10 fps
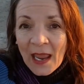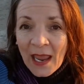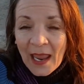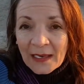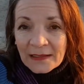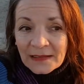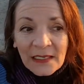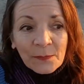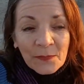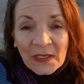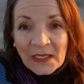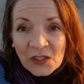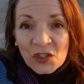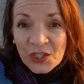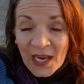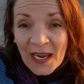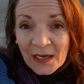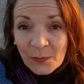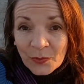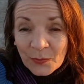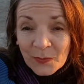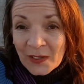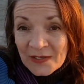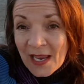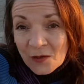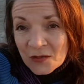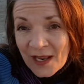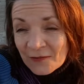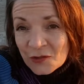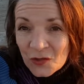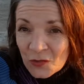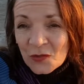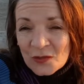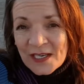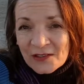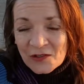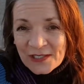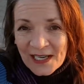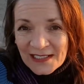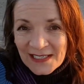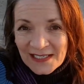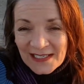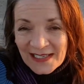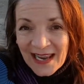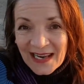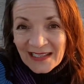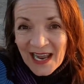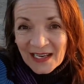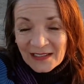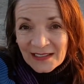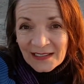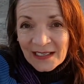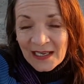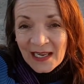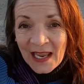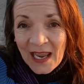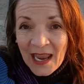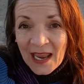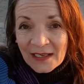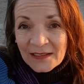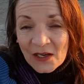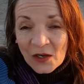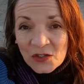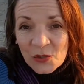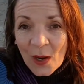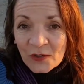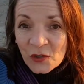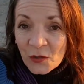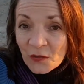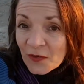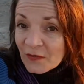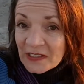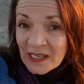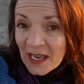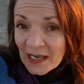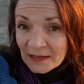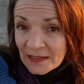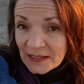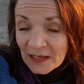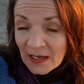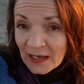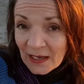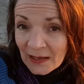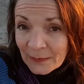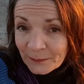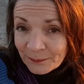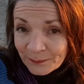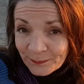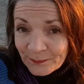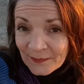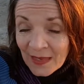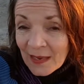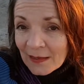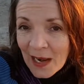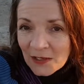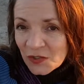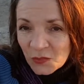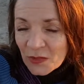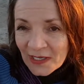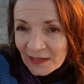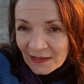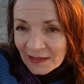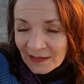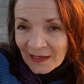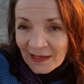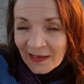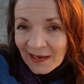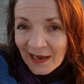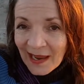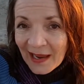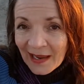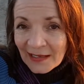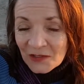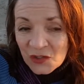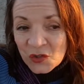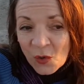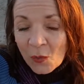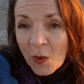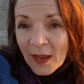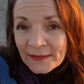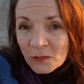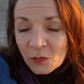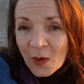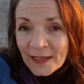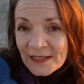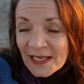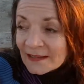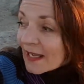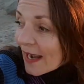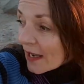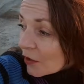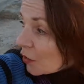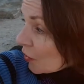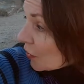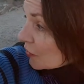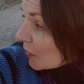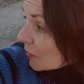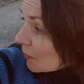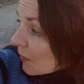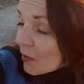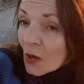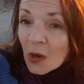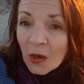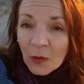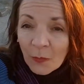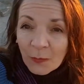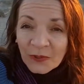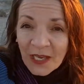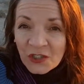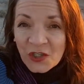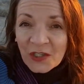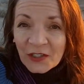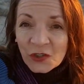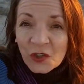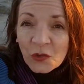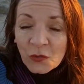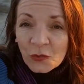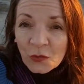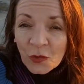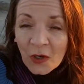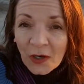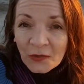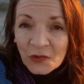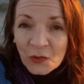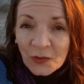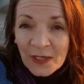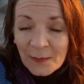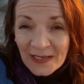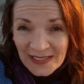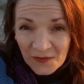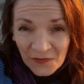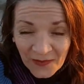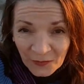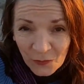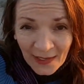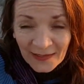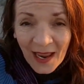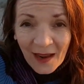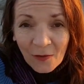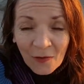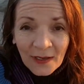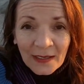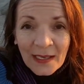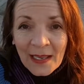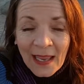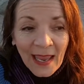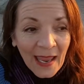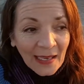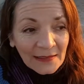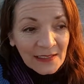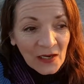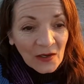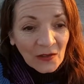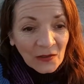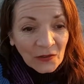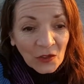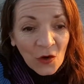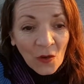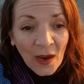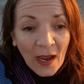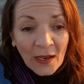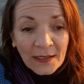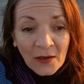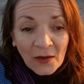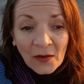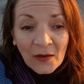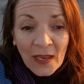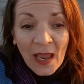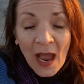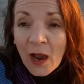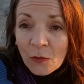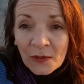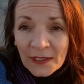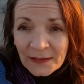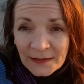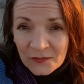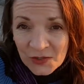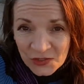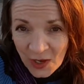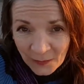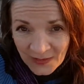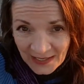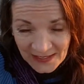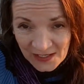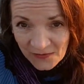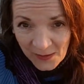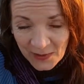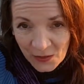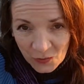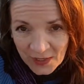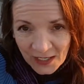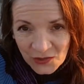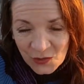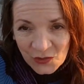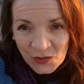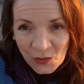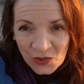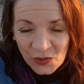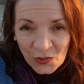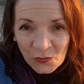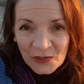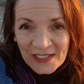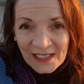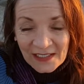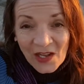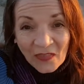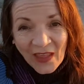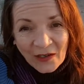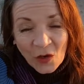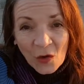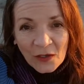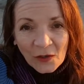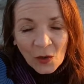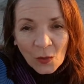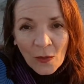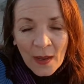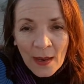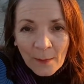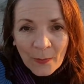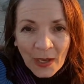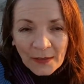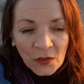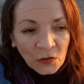and keep me in shape because I could never do those exercises again. And uh, so I turned 58 um, last week and so what what is it that could potentially do uh, to keep myself fit right now and uh, you know I uh, I only stopped dancing flamenco nine years ago so you would say it's not that long ago but